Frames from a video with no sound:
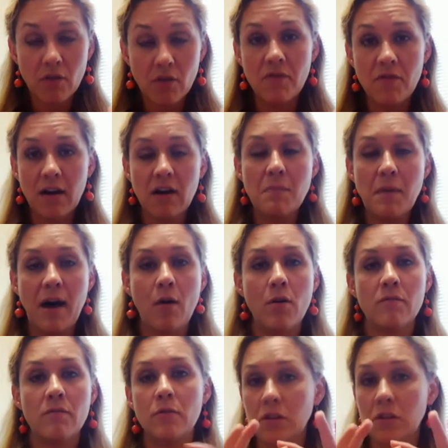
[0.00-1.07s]
very
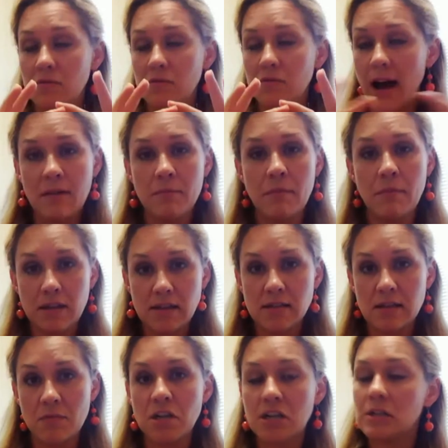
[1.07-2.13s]
powerful. You've got to make that
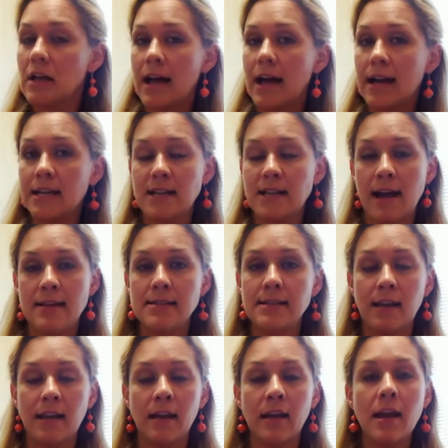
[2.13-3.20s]
subject line
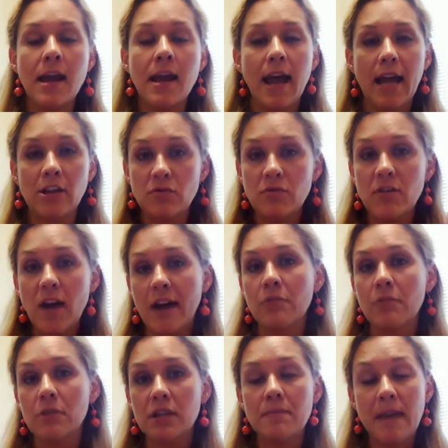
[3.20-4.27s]
enticing and you've got to
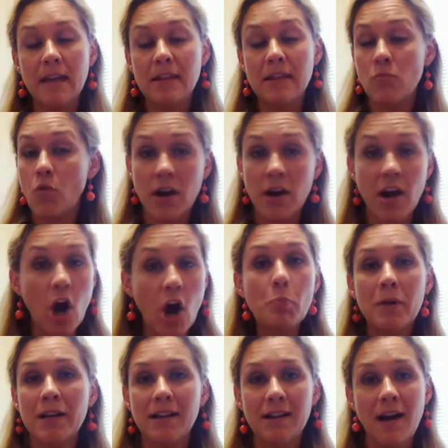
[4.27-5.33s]
really make them want to
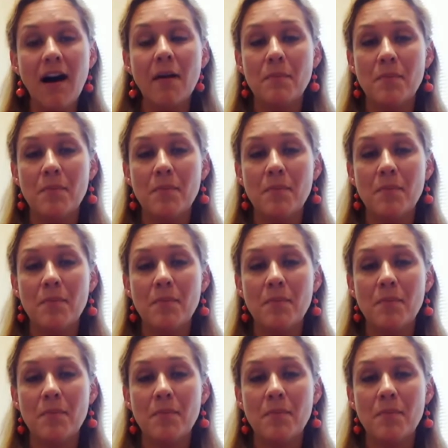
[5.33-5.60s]
open it up.